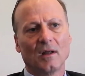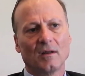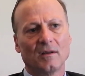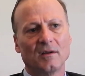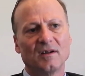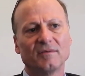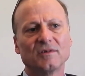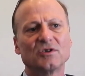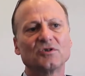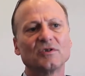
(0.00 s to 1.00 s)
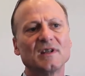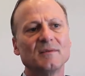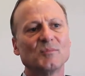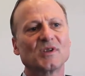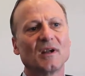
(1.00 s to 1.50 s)
the different
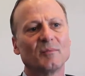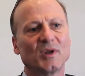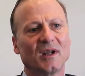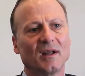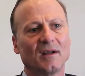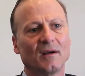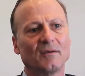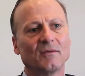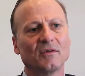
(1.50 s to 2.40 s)
streams come together.